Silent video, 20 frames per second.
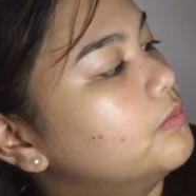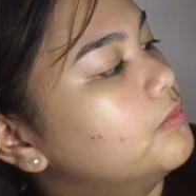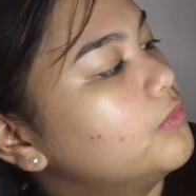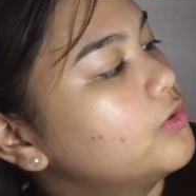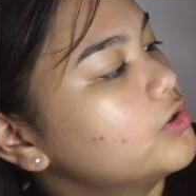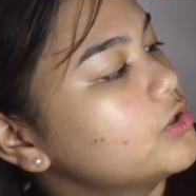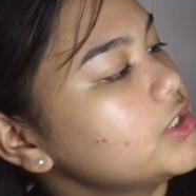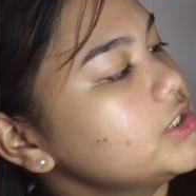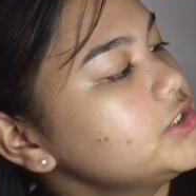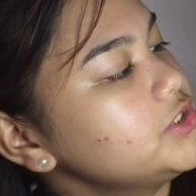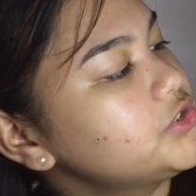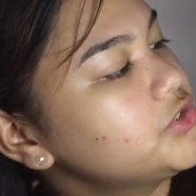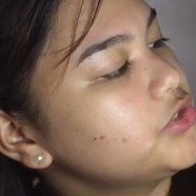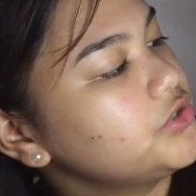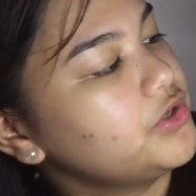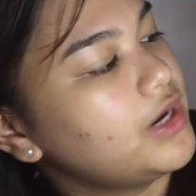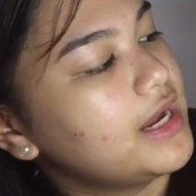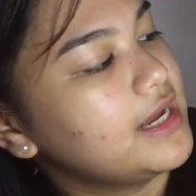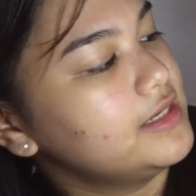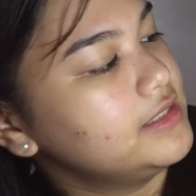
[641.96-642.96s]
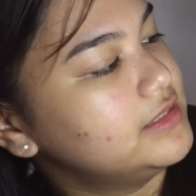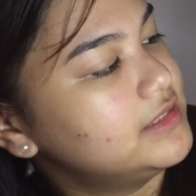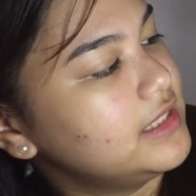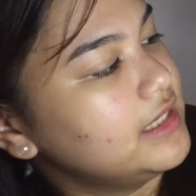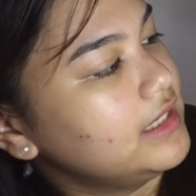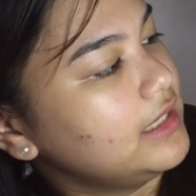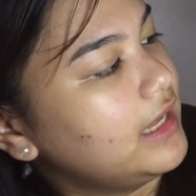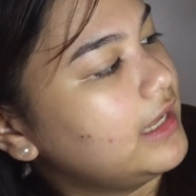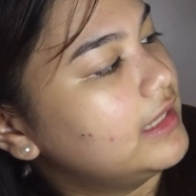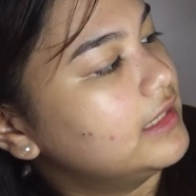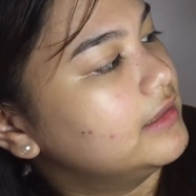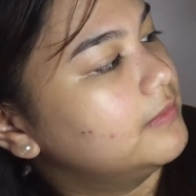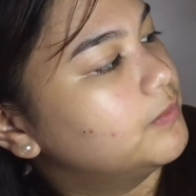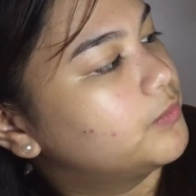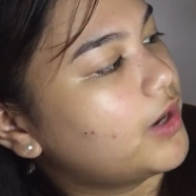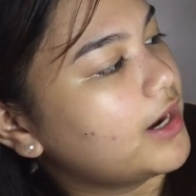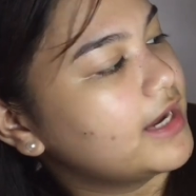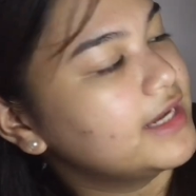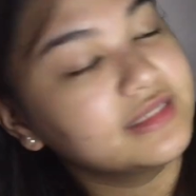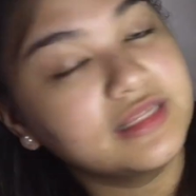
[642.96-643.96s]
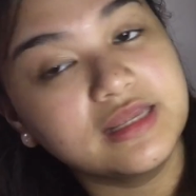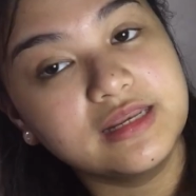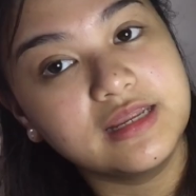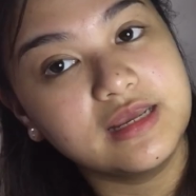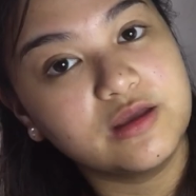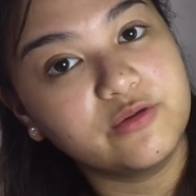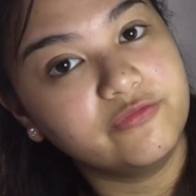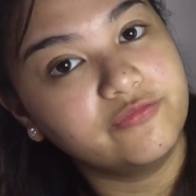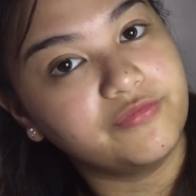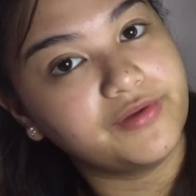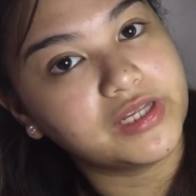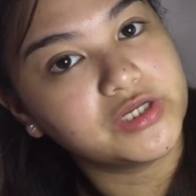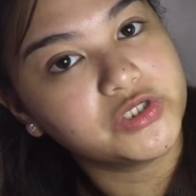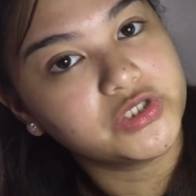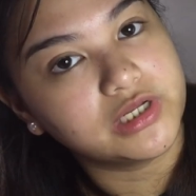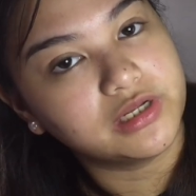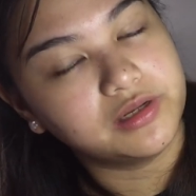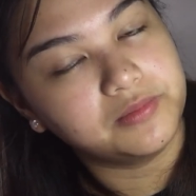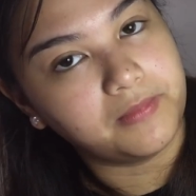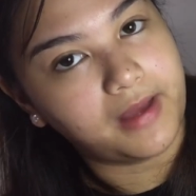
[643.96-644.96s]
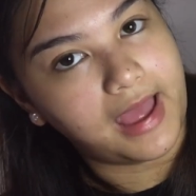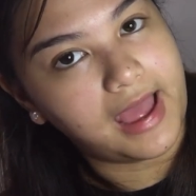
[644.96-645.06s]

Moisturizing and brightening facial